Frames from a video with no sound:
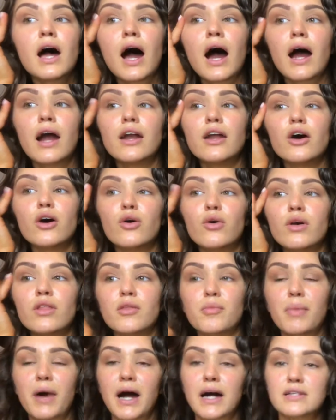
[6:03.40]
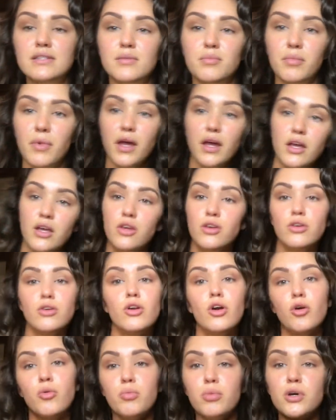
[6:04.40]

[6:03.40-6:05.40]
I know in the past I'm like, you don't